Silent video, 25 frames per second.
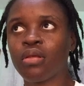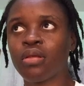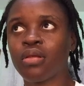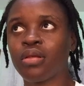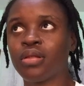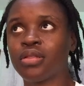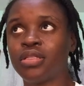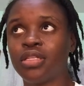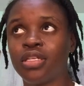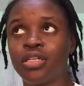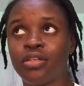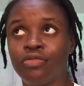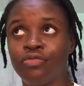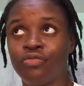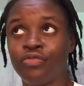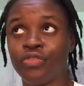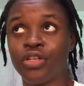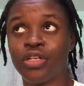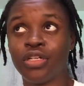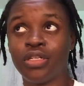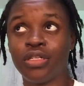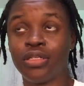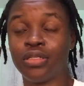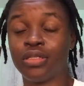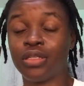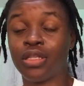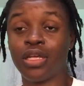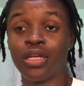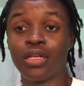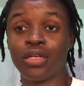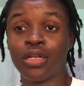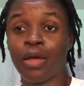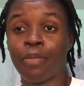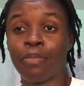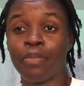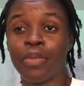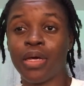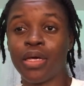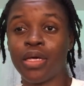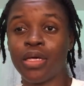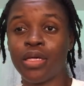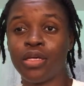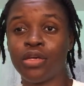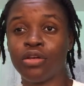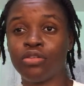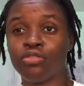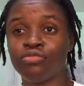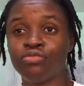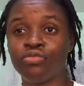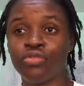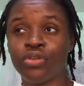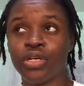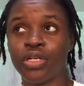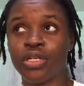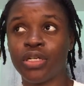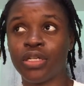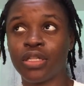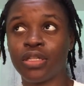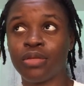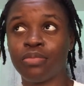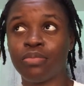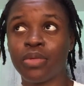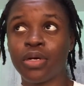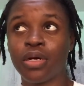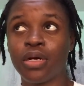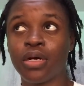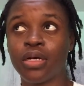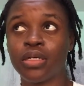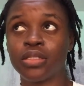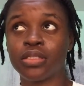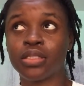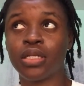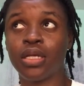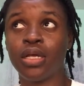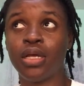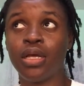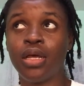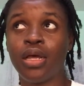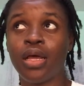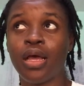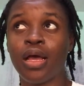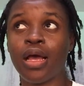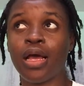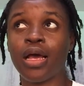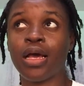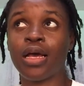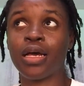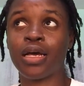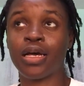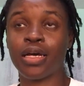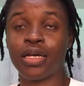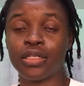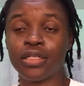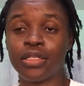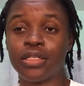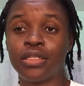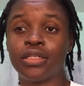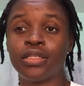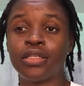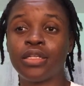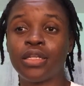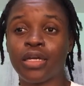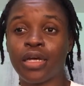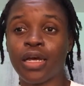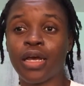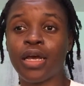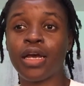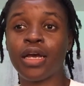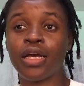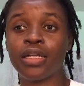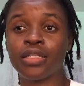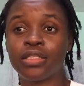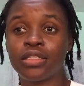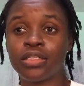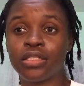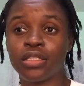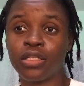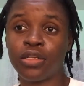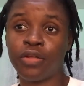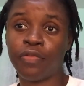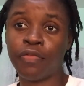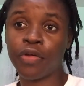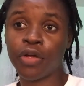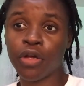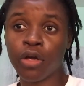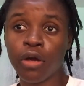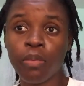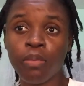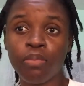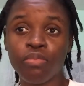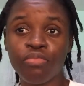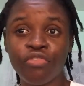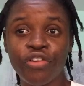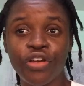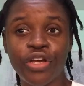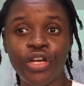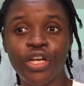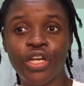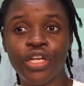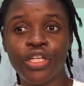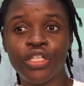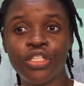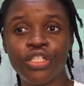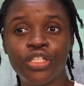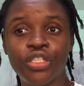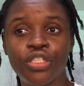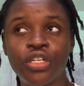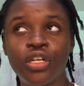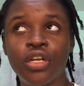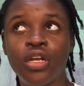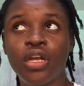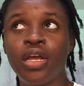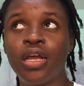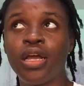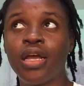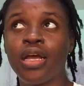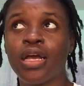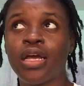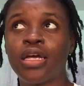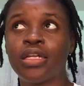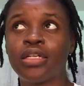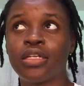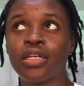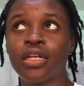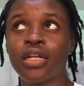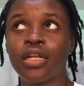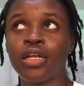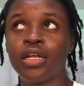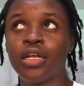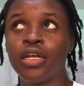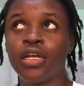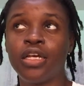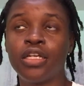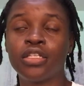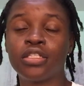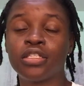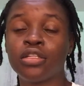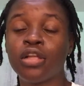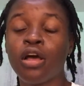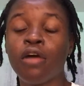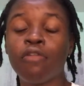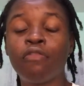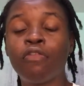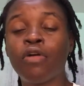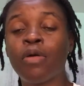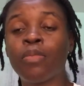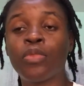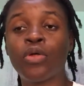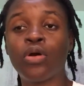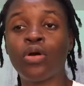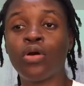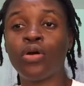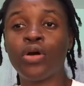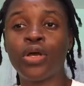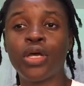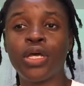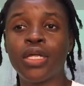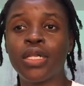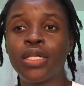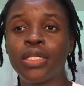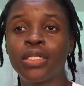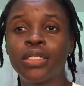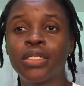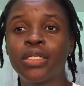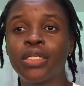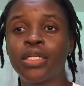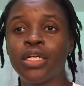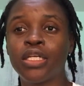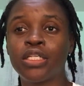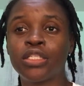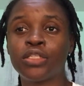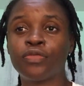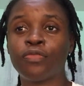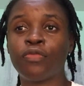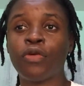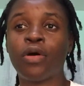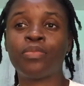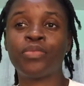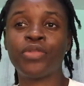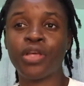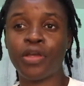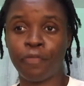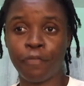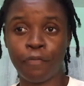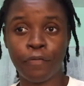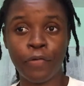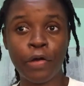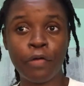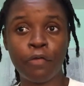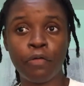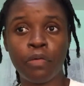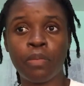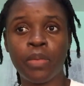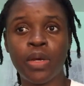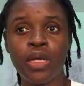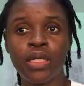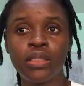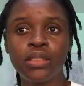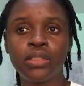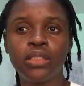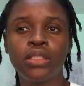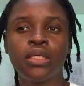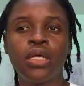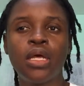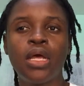didn't really think that my hair grew or anything, because I had significant breakage, and it's not from the oil, it's from the environment,